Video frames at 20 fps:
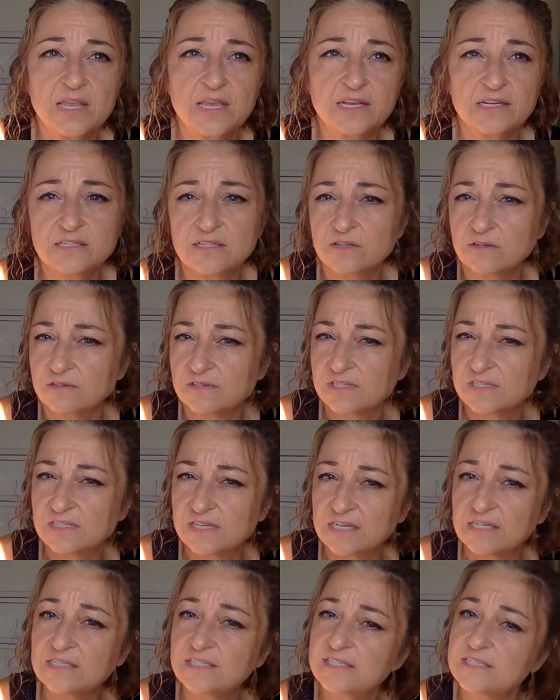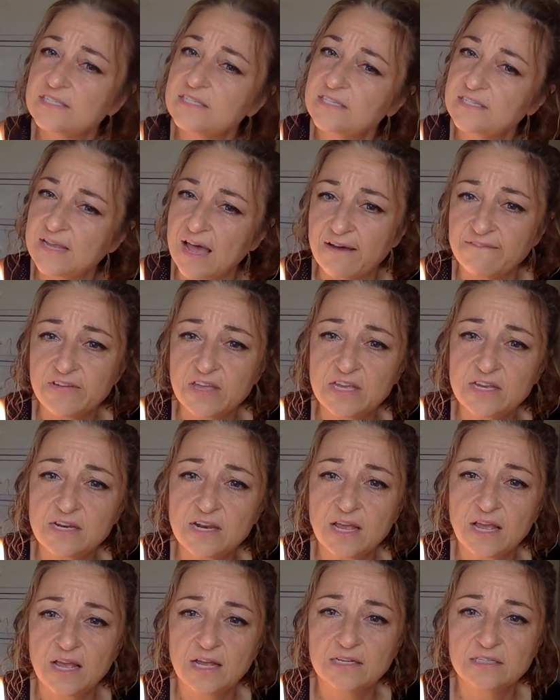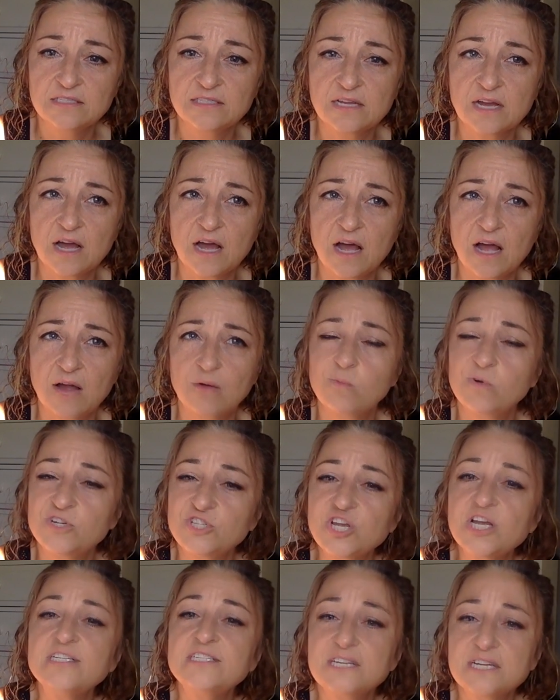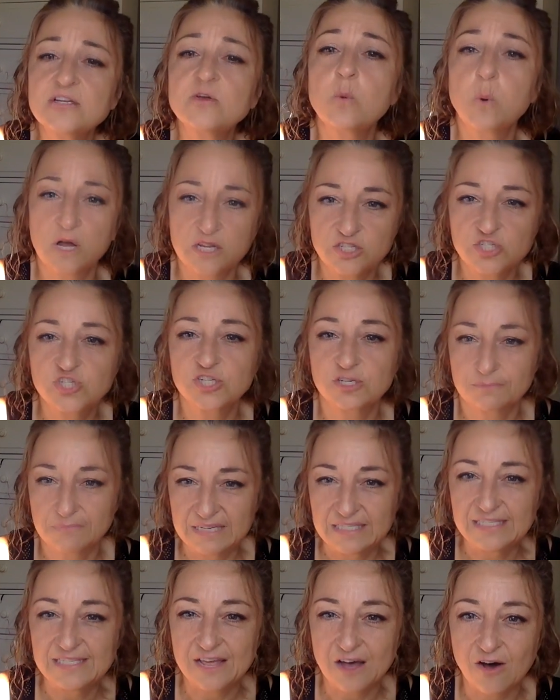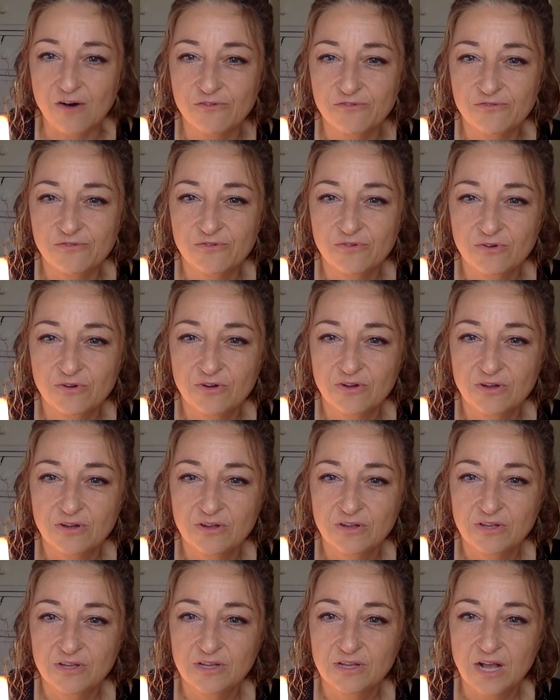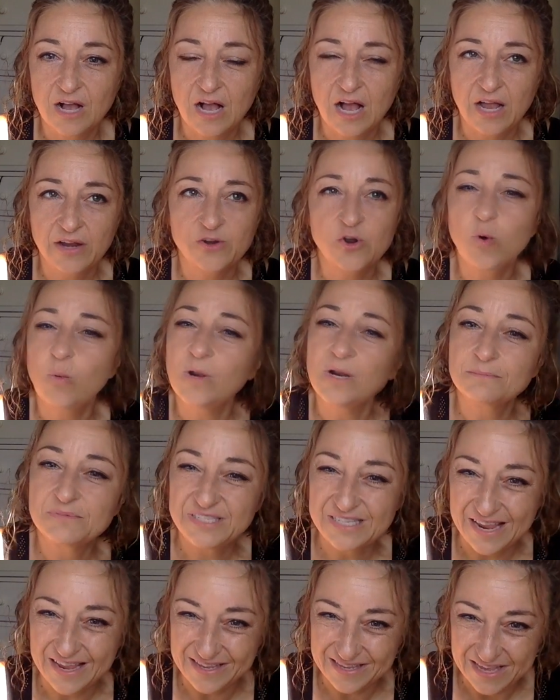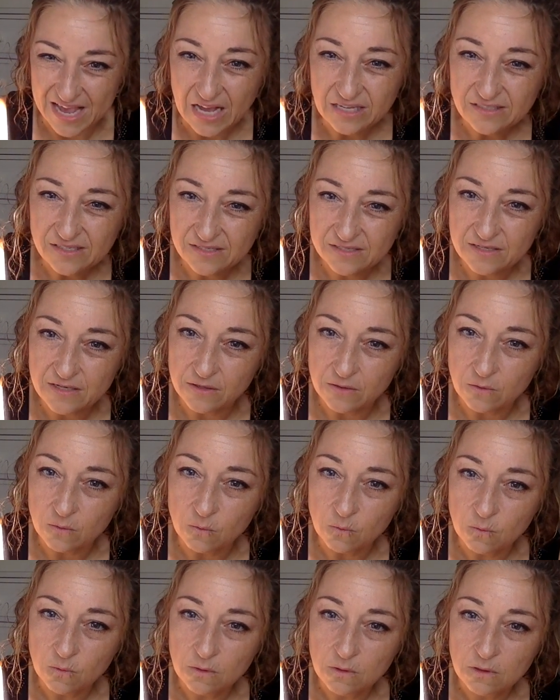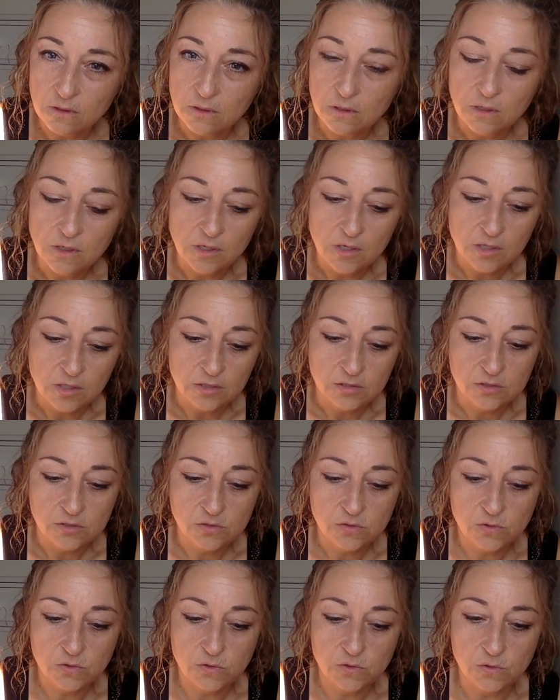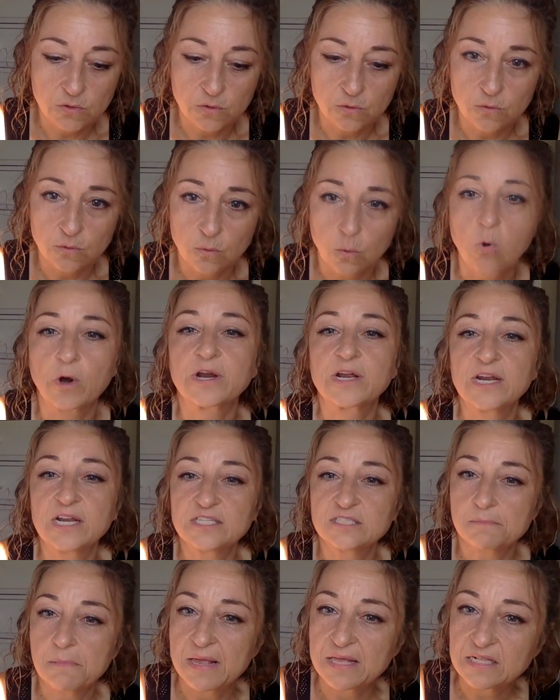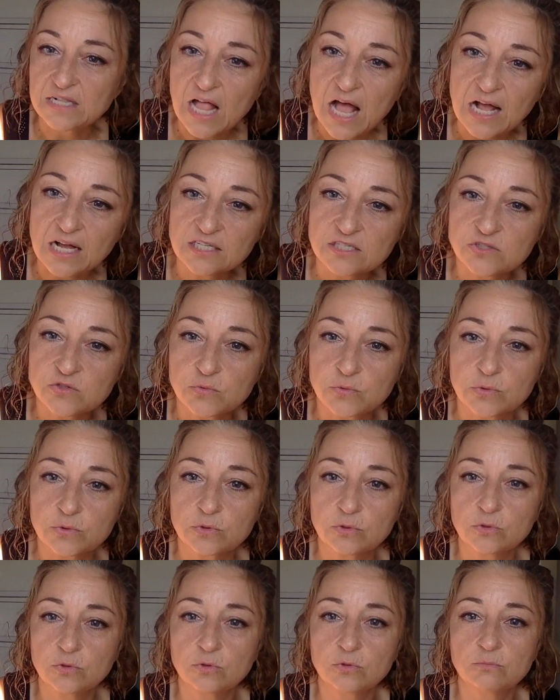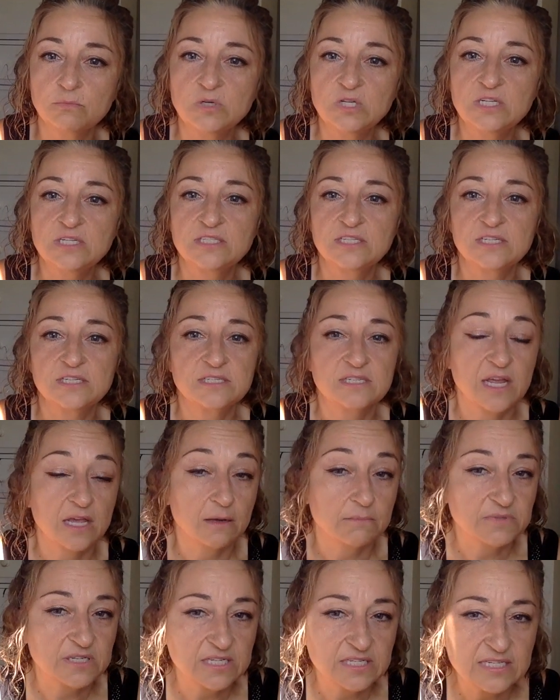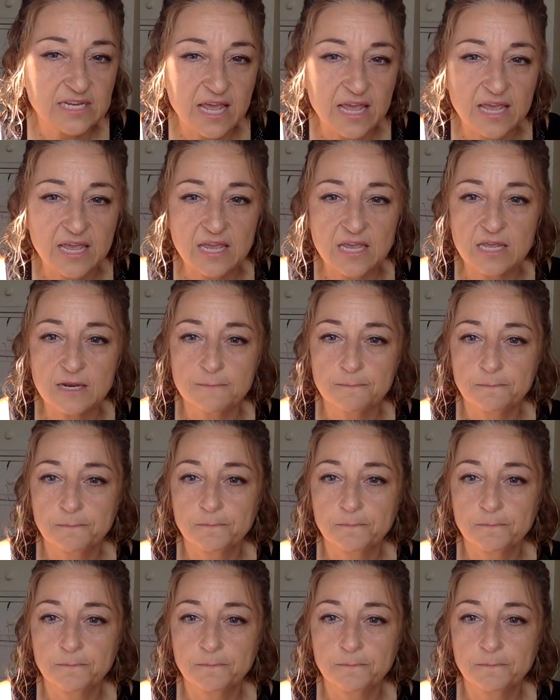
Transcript: until 6 and 7, and I wish I did question myself. I know what I'm saying yes to organize my classroom, to stay up to date,